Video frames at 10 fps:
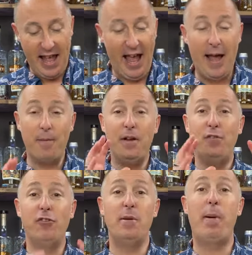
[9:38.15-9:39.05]
Uh, if
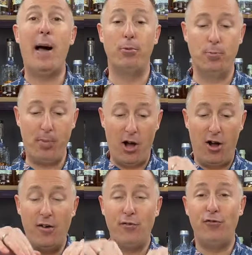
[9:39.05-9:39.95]
you're in a pub or
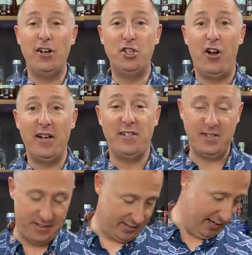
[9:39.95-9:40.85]
bar, fresh
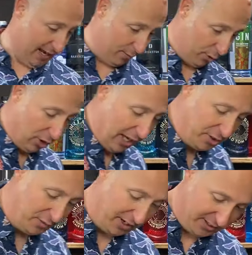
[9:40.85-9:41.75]
ice. Uh, we've got
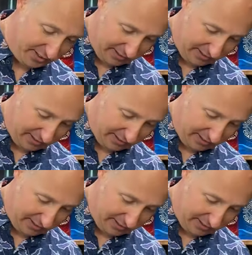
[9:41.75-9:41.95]
loads of ice.